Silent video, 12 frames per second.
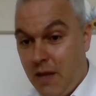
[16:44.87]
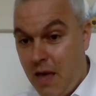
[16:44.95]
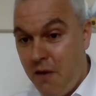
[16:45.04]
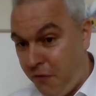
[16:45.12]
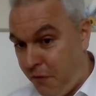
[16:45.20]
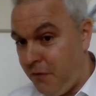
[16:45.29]

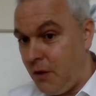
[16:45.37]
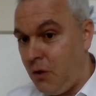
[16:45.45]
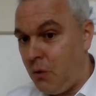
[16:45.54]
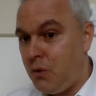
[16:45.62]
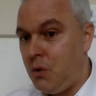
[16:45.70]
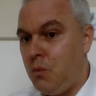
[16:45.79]
if
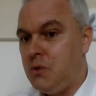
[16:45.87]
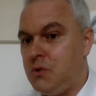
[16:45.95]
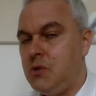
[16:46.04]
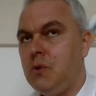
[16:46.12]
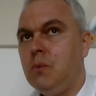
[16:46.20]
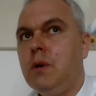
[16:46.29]
you were
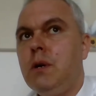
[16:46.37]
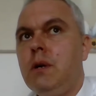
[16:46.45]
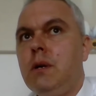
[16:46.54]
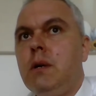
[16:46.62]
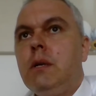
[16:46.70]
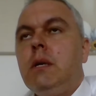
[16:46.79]

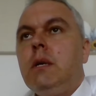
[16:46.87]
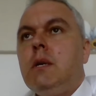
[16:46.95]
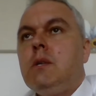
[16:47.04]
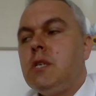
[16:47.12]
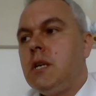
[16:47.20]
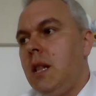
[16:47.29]
to
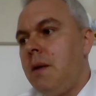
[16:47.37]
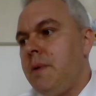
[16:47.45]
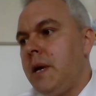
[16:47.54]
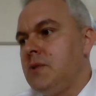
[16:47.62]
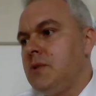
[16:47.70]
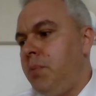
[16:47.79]

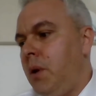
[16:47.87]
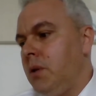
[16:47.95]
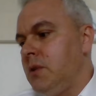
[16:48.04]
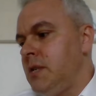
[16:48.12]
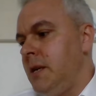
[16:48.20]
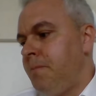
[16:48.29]
claim against the
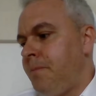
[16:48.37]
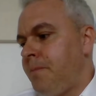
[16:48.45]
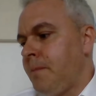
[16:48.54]
policy.